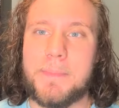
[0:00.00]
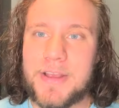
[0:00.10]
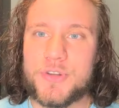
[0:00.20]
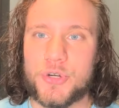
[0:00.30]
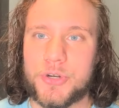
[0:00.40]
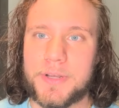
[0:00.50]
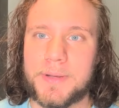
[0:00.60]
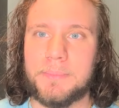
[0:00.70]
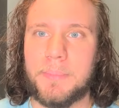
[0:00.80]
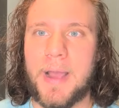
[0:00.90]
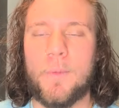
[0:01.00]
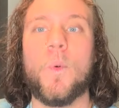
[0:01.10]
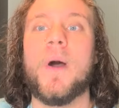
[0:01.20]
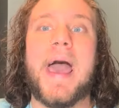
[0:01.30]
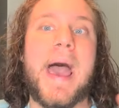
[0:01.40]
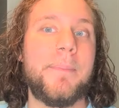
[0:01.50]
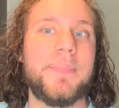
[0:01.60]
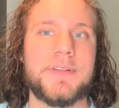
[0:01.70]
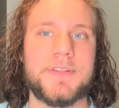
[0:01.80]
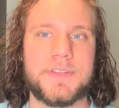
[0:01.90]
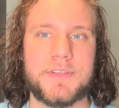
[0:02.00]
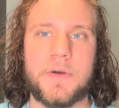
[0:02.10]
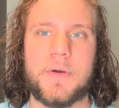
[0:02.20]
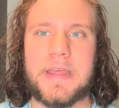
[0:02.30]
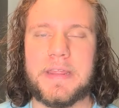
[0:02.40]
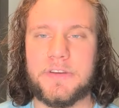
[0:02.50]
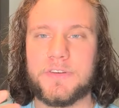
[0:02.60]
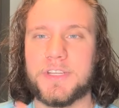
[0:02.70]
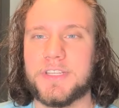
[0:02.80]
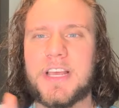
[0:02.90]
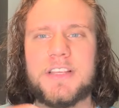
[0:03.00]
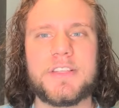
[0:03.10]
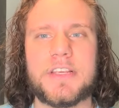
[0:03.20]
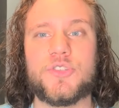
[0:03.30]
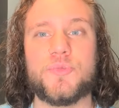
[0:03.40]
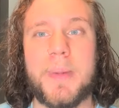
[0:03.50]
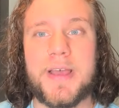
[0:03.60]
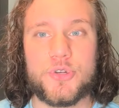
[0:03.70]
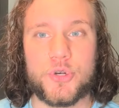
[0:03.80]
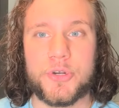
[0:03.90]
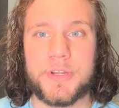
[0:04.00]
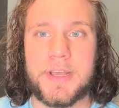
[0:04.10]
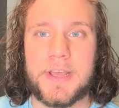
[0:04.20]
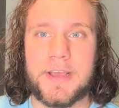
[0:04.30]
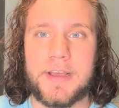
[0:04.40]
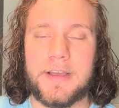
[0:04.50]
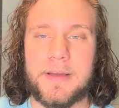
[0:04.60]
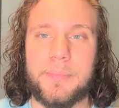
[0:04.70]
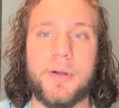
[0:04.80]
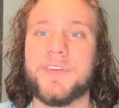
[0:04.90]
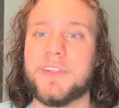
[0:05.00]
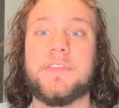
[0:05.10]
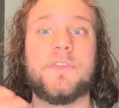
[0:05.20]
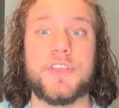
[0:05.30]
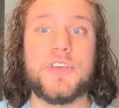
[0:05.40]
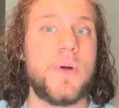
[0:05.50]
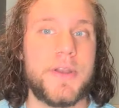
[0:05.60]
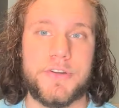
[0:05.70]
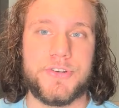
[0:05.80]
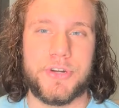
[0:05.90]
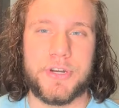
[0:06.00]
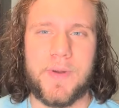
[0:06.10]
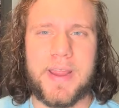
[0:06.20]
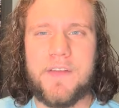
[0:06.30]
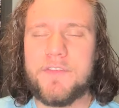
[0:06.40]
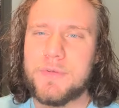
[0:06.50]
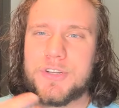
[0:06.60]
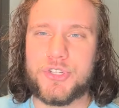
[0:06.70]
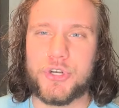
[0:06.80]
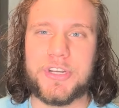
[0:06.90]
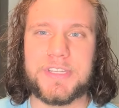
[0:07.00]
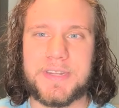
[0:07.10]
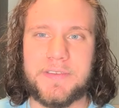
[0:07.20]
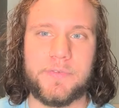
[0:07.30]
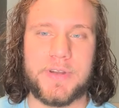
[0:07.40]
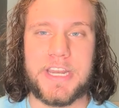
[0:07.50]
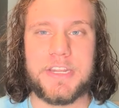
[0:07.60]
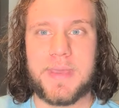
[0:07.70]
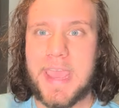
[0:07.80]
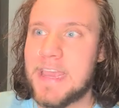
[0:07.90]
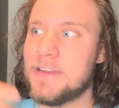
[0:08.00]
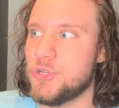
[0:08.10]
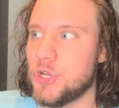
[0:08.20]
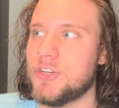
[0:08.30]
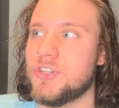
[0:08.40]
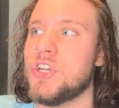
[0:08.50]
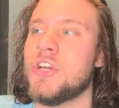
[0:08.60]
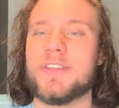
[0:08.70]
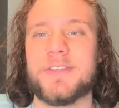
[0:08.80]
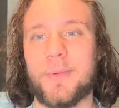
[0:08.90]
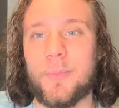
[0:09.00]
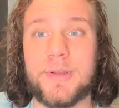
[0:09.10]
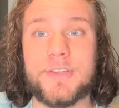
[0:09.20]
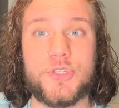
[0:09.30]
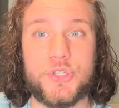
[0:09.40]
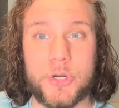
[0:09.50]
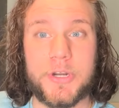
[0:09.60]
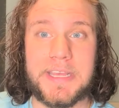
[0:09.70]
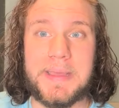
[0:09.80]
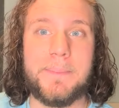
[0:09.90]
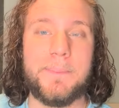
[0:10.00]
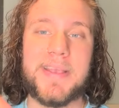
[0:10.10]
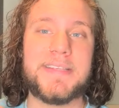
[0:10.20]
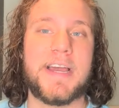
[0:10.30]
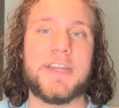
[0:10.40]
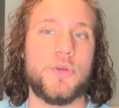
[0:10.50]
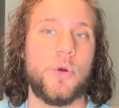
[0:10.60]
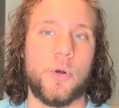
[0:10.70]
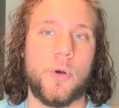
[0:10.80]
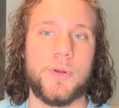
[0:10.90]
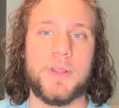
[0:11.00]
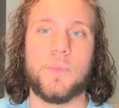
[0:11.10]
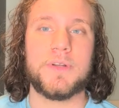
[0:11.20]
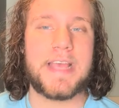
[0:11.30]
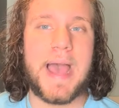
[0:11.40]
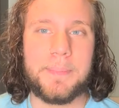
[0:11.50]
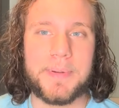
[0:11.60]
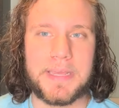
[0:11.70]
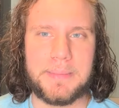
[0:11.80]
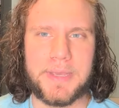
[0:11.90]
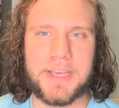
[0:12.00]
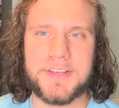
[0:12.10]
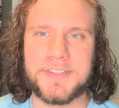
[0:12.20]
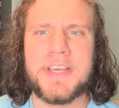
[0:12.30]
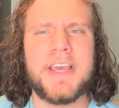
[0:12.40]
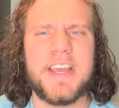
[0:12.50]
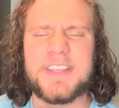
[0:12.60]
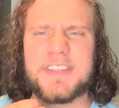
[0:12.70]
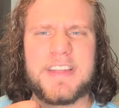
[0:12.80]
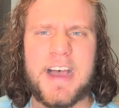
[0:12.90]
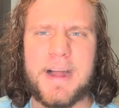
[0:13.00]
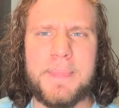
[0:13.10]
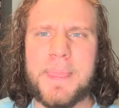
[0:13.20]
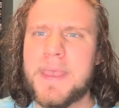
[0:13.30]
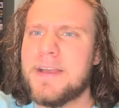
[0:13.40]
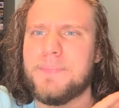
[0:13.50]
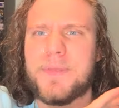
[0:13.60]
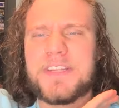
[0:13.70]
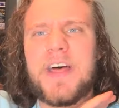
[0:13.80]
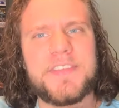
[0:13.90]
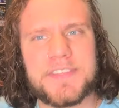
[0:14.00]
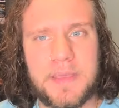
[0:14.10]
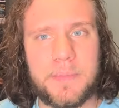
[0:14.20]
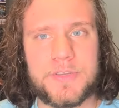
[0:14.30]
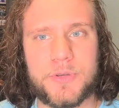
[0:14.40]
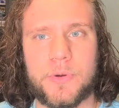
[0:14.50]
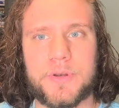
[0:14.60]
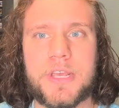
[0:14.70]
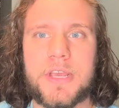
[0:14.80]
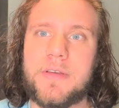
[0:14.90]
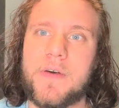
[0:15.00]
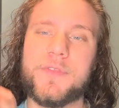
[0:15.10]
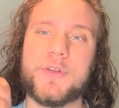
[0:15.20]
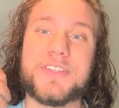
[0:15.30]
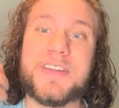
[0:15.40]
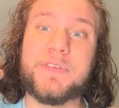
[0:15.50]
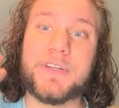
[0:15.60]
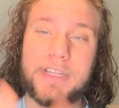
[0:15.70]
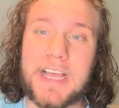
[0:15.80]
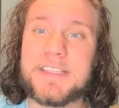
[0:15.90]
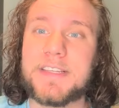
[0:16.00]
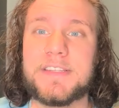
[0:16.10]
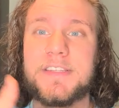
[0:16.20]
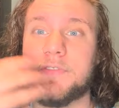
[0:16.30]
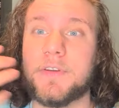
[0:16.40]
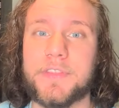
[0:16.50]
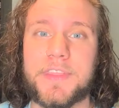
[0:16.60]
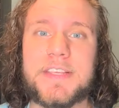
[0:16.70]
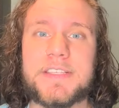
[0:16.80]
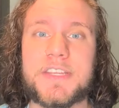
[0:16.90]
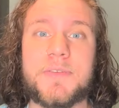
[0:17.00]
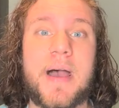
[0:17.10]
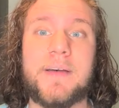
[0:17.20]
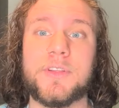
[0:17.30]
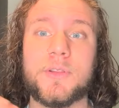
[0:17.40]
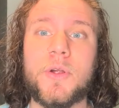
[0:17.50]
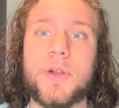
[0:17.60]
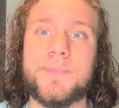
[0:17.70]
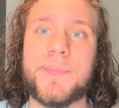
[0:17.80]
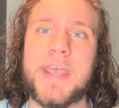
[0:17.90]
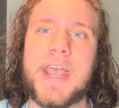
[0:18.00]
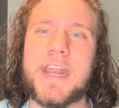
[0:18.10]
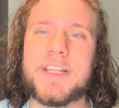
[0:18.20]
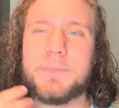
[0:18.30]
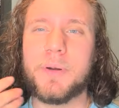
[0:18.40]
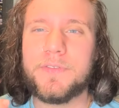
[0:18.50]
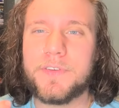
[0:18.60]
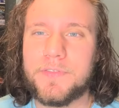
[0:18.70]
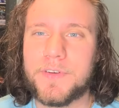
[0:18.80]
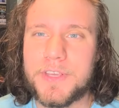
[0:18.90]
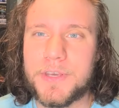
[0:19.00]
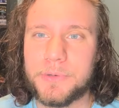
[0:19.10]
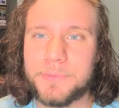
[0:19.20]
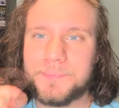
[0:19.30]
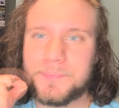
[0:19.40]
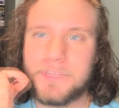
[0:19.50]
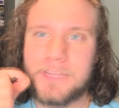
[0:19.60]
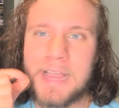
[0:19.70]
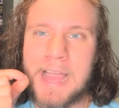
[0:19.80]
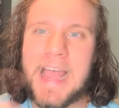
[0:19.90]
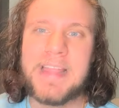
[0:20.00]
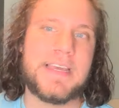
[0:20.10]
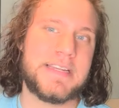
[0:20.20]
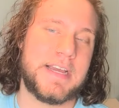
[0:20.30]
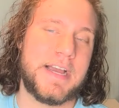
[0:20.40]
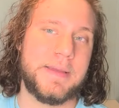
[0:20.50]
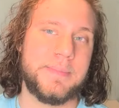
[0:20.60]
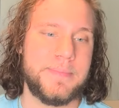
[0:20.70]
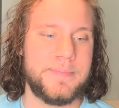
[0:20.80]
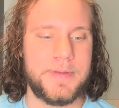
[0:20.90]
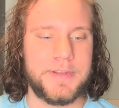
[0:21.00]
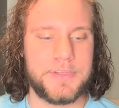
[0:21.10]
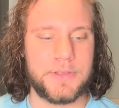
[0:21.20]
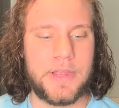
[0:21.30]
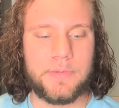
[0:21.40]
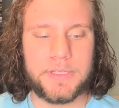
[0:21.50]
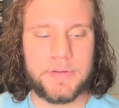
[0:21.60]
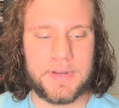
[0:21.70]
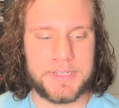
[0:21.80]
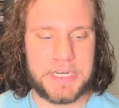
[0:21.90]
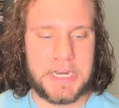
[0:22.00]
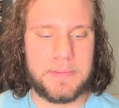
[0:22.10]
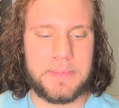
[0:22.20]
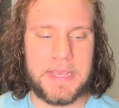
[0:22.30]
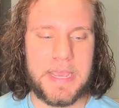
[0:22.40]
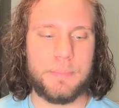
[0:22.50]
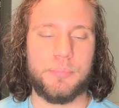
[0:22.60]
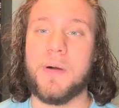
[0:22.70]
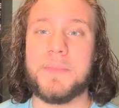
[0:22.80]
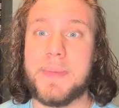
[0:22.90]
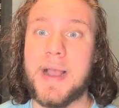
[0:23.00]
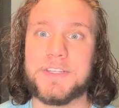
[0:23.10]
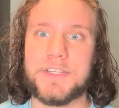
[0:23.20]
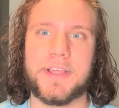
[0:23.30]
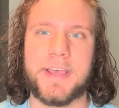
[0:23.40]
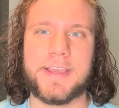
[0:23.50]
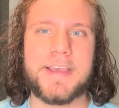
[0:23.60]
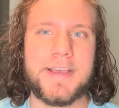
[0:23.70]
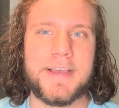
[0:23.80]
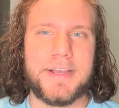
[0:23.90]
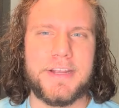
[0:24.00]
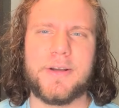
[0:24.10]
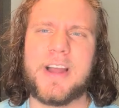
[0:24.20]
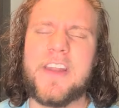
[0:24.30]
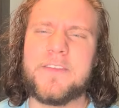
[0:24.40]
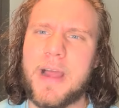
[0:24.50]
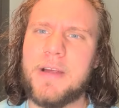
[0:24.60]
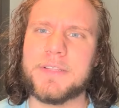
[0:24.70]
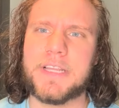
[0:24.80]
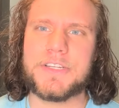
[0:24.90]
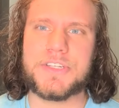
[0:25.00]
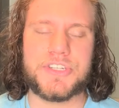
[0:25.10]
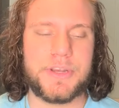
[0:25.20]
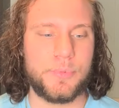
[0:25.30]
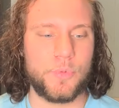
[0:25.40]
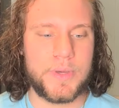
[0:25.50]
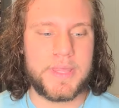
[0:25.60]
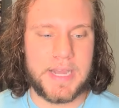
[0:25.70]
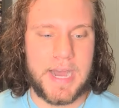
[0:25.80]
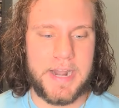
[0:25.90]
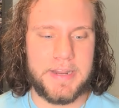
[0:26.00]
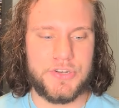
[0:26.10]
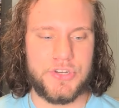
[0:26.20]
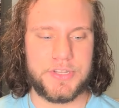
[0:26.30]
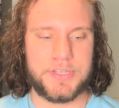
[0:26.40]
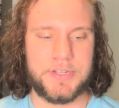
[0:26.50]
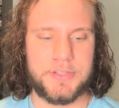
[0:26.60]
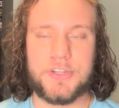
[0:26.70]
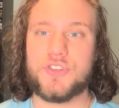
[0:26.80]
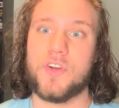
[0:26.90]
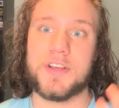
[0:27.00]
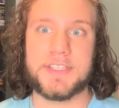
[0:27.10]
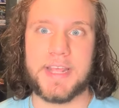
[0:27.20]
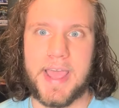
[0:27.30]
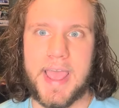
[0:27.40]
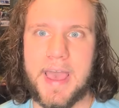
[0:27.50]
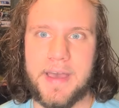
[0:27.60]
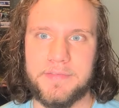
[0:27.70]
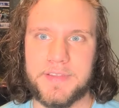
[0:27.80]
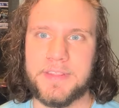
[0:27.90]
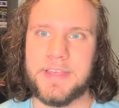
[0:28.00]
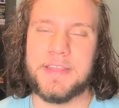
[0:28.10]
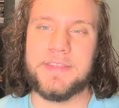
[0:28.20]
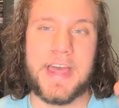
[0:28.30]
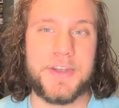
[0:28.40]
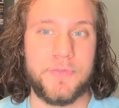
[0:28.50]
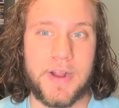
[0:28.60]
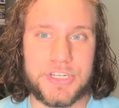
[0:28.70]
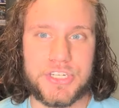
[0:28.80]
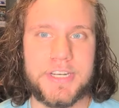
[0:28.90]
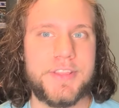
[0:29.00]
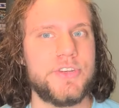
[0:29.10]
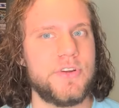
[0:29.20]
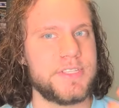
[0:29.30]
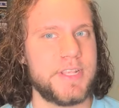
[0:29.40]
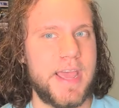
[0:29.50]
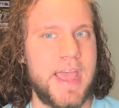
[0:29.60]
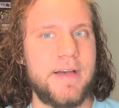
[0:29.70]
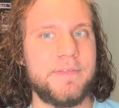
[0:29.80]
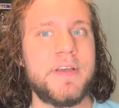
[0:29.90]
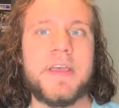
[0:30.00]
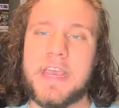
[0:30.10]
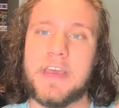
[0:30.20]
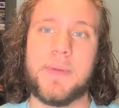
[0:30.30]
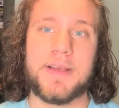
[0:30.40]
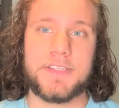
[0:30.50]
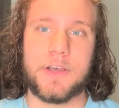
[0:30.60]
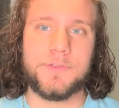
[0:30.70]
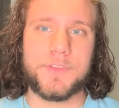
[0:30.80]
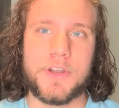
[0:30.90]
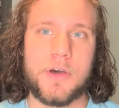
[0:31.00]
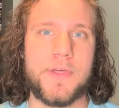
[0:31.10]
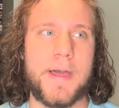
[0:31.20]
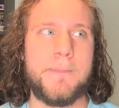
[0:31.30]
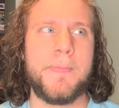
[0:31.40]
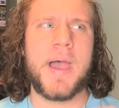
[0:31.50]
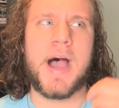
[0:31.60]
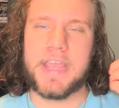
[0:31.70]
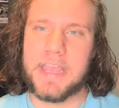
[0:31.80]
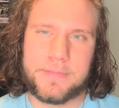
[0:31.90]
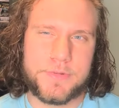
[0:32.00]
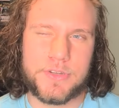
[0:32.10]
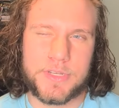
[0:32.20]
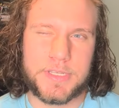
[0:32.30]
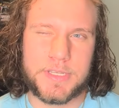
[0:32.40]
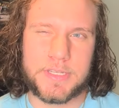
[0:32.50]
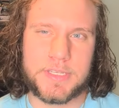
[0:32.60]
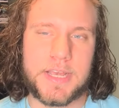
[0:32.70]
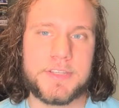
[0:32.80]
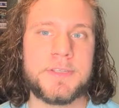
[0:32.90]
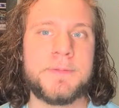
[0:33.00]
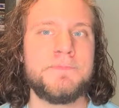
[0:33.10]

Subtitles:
measured by what happens. You know, your success is measured perfectly for you on your journey, right? Everyone's journey is different, and you can't judge someone's journey based on your own and what's happening, because it's not the same as yours. There's different lessons, different things that you have to learn, and it's perfect for you at that time. And so that really resonated me and brought me back to, like, you know, kind of my relationship with God and just the trust that I have in that direction, and the trust that I have in myself to know that I am choosing success.